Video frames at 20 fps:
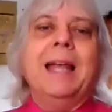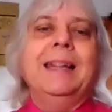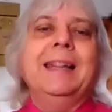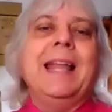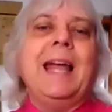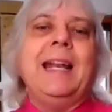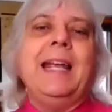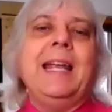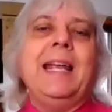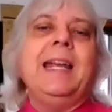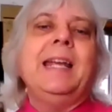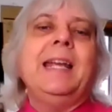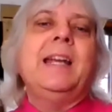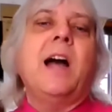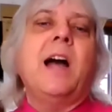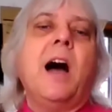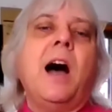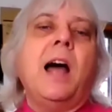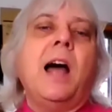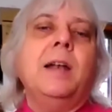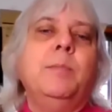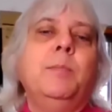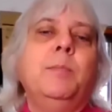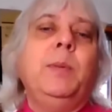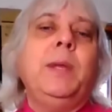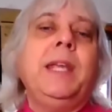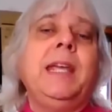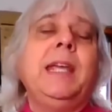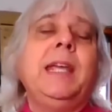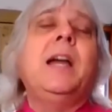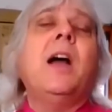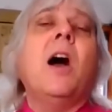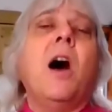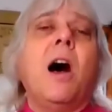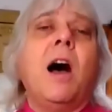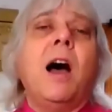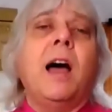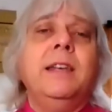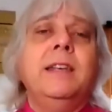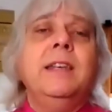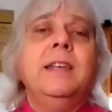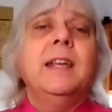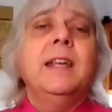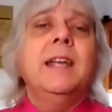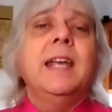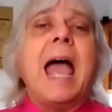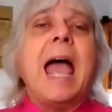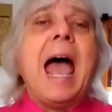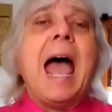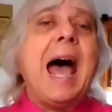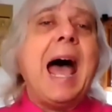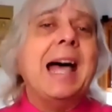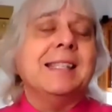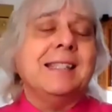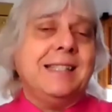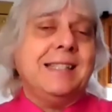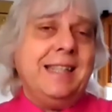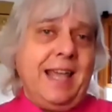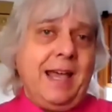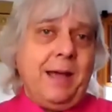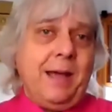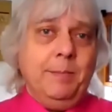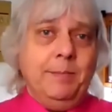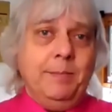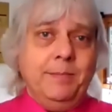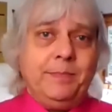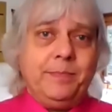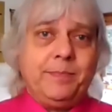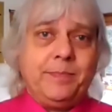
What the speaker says: letting God be God as them.